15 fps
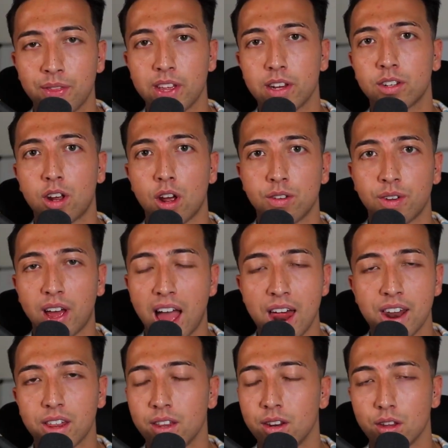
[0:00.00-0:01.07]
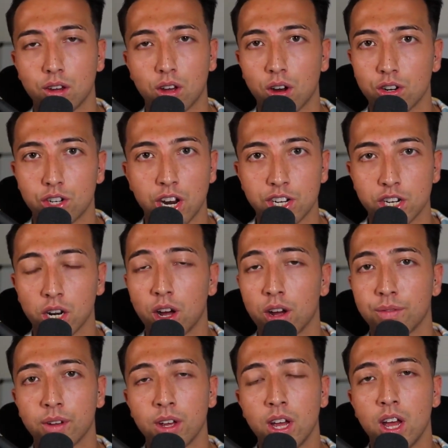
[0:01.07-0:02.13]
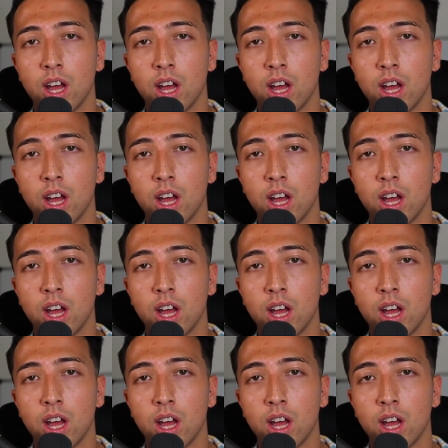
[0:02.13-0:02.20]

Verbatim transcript: And this goes for anything that you can't change in life.